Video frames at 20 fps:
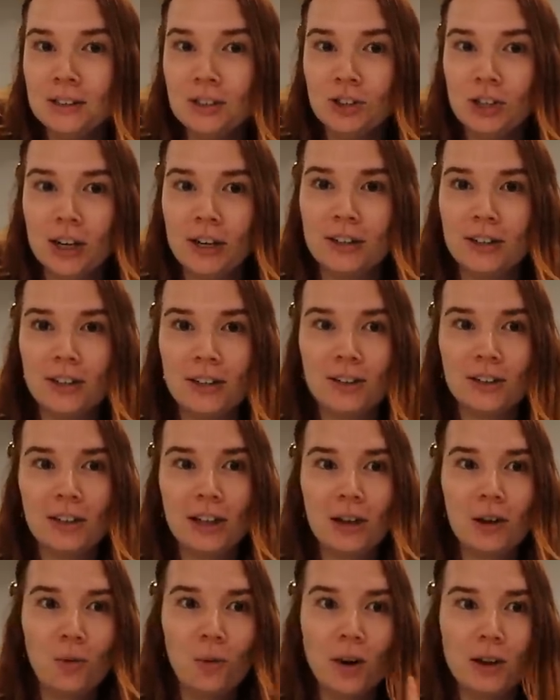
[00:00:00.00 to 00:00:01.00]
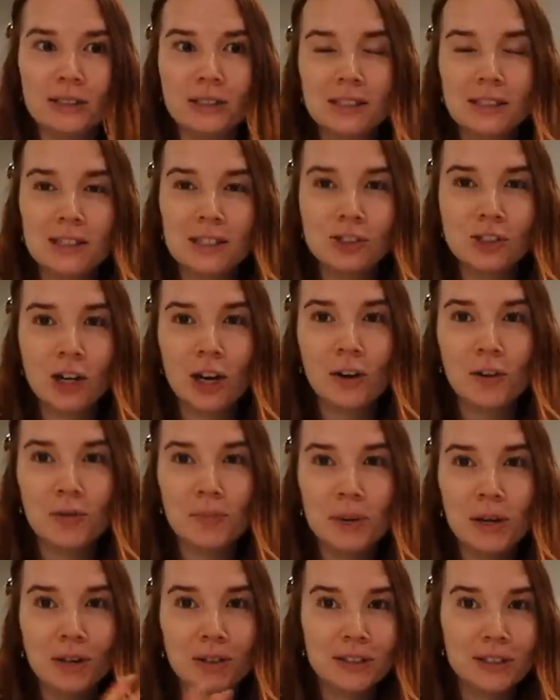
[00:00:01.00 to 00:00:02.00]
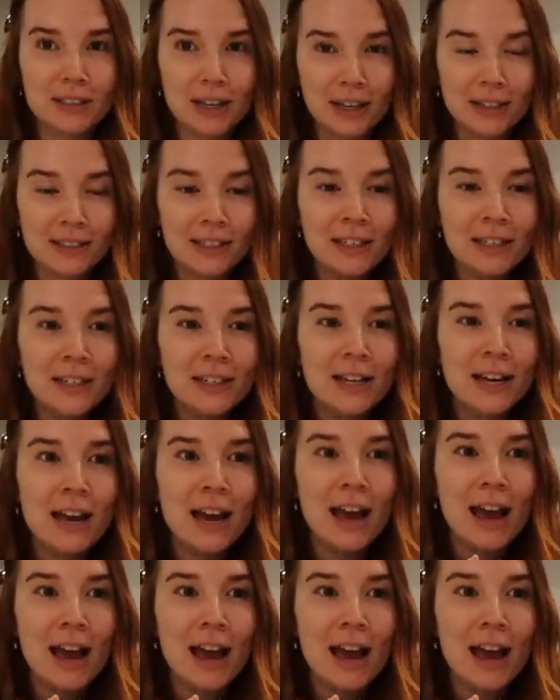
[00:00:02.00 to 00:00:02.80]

Jared either like wants to share it with me or doesn't,